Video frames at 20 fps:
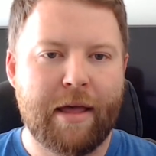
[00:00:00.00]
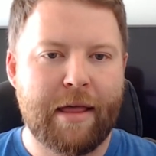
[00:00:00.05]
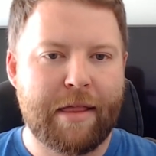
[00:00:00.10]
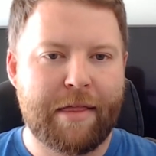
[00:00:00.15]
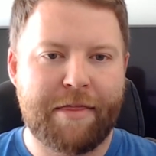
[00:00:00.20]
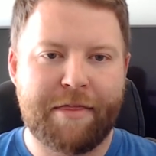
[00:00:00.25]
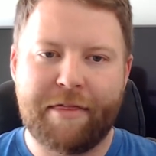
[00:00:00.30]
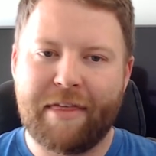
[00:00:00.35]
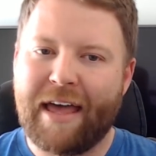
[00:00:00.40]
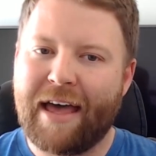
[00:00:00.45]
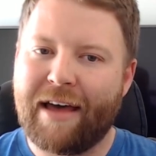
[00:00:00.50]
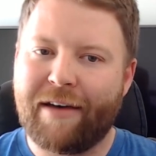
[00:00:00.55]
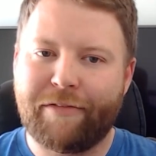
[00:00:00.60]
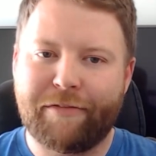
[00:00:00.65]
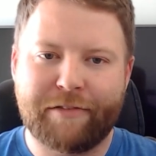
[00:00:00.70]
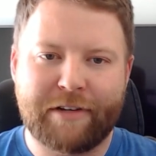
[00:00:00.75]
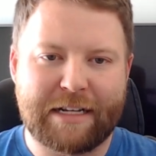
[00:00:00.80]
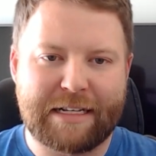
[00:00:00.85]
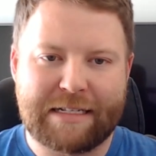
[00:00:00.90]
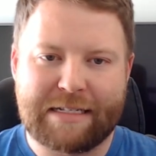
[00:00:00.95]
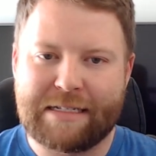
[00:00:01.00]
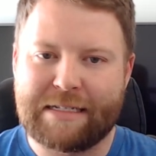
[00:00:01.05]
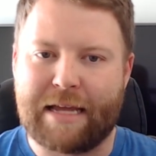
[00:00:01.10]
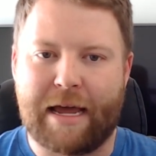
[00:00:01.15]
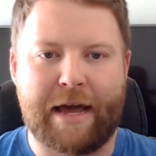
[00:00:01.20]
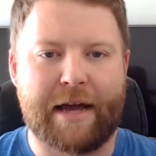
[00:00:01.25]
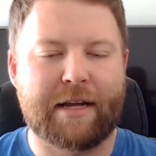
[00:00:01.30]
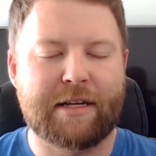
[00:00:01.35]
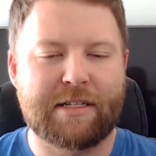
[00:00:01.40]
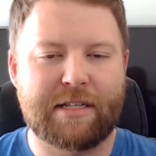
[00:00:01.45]
Theft,
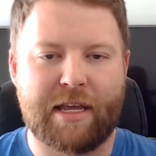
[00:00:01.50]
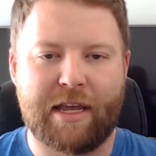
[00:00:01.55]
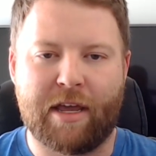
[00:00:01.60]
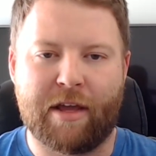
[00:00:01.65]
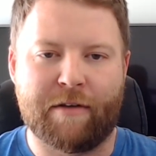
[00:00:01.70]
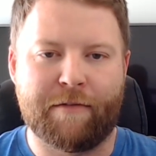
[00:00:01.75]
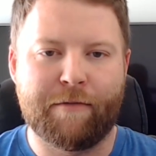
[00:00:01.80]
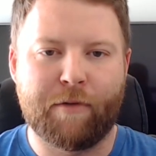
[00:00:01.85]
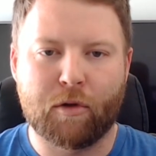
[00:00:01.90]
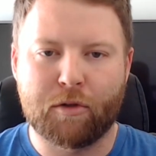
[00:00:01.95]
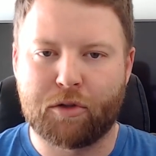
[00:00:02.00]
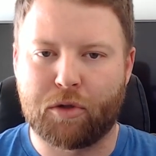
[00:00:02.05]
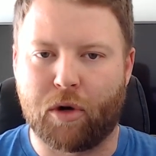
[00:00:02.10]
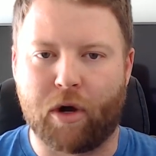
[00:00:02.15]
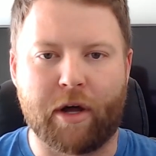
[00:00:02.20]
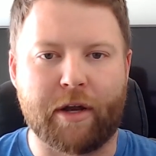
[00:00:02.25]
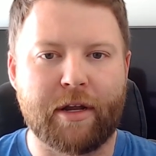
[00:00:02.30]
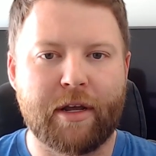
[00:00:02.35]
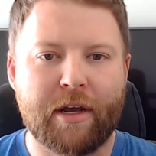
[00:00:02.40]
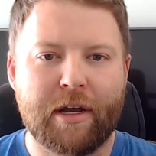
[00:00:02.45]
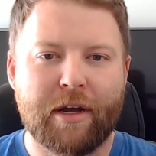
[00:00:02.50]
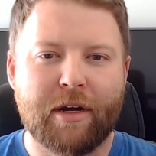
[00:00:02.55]
Stacks, and Voltron.